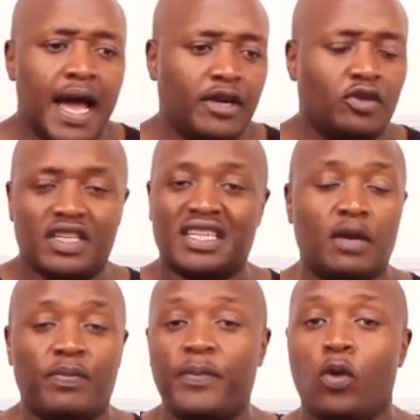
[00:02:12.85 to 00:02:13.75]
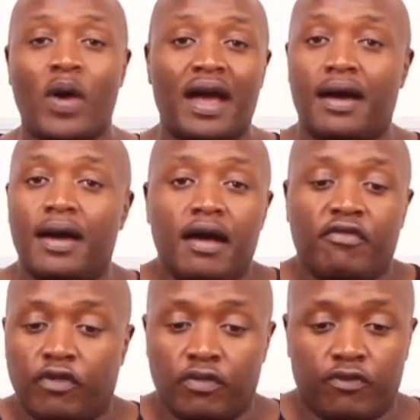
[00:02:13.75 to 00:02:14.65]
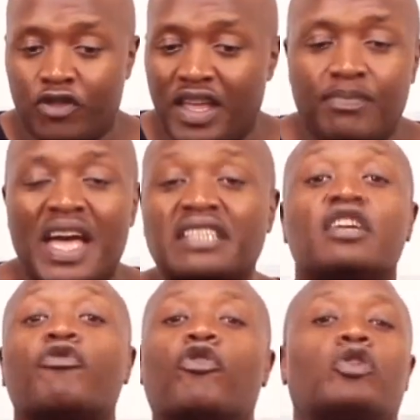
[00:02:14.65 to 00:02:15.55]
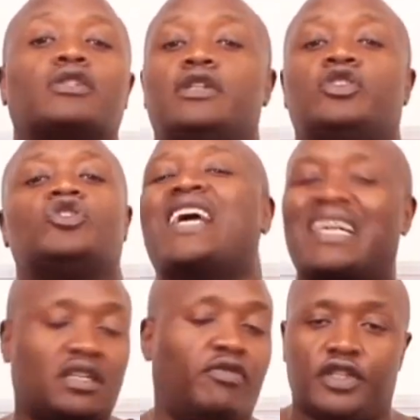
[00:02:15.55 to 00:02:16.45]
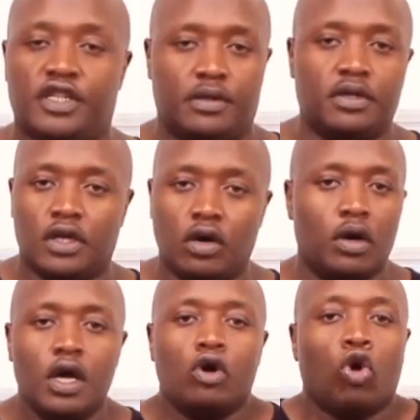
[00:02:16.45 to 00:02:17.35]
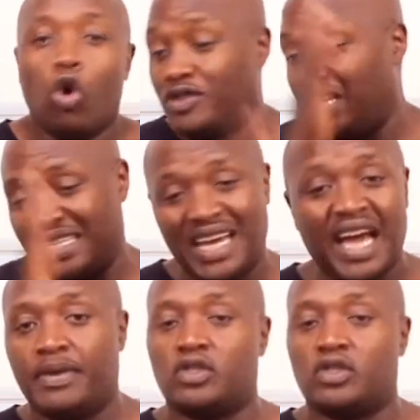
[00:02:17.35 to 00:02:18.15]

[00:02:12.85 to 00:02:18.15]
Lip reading: I know there's certain people where for them their default is negativity, you know, all the time.